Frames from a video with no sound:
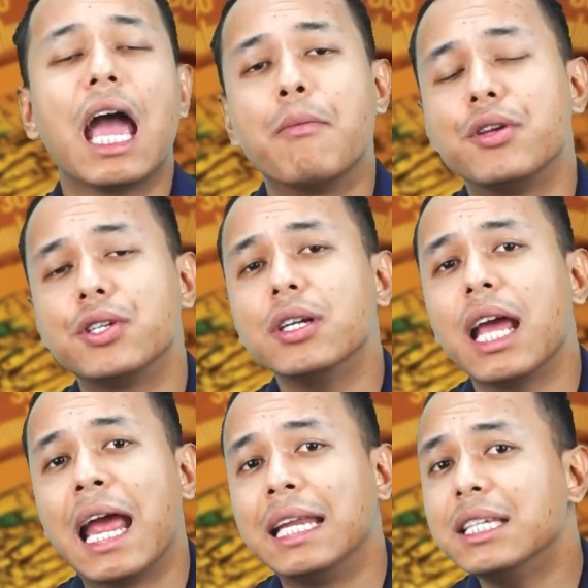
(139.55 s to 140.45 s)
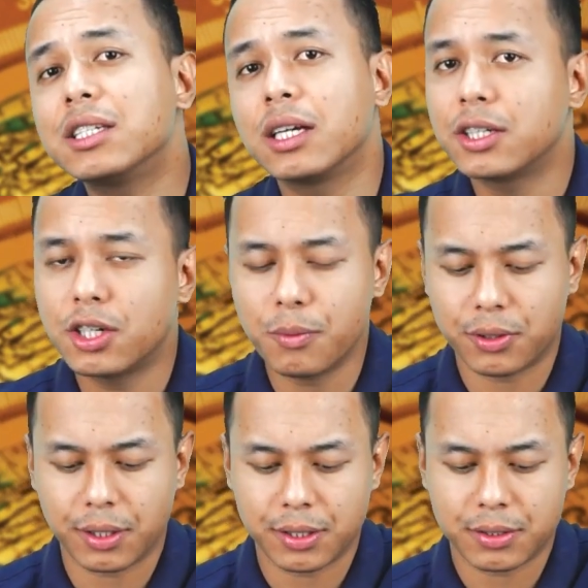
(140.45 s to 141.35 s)
Amazon and its
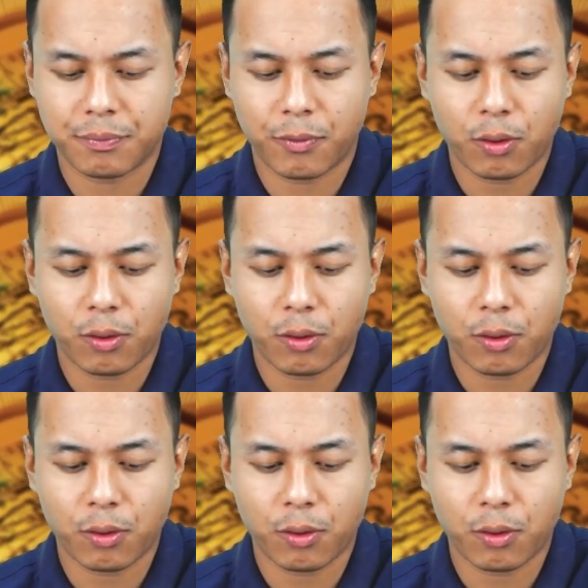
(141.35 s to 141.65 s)
tributaries.